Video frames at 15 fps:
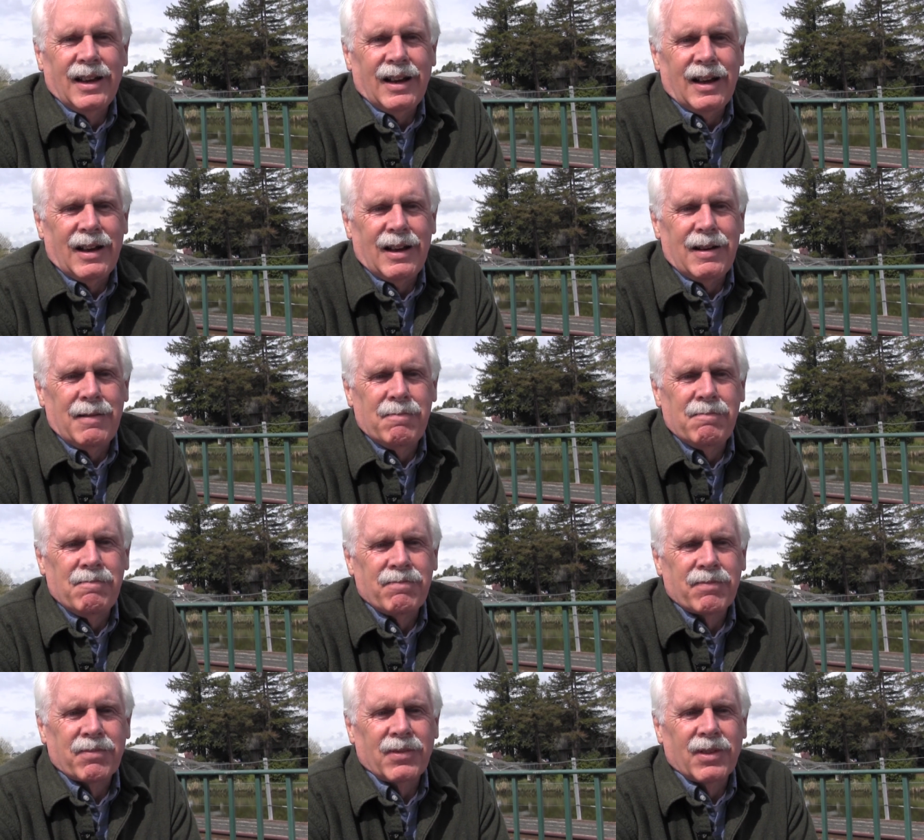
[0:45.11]
Um,
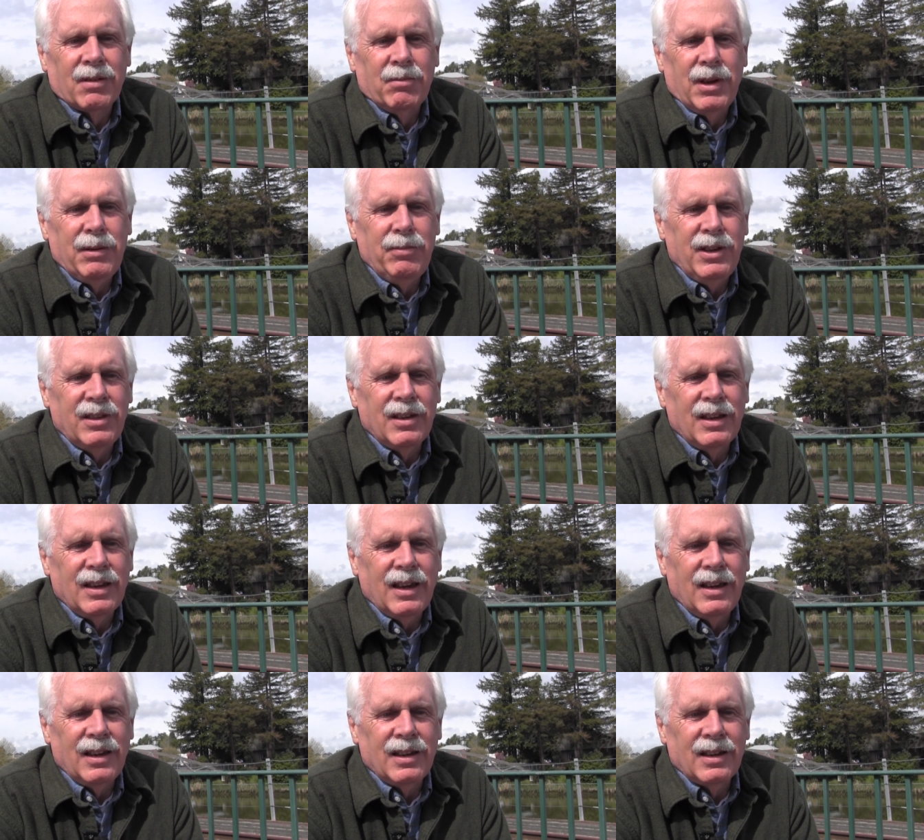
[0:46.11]
maybe
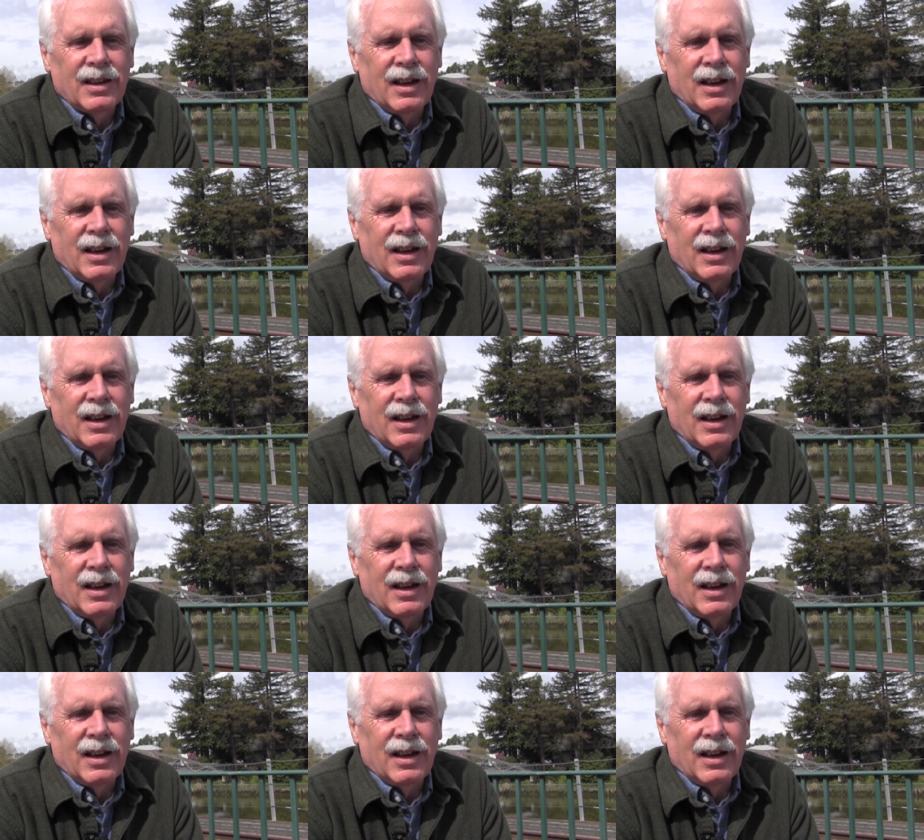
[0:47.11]
thinking,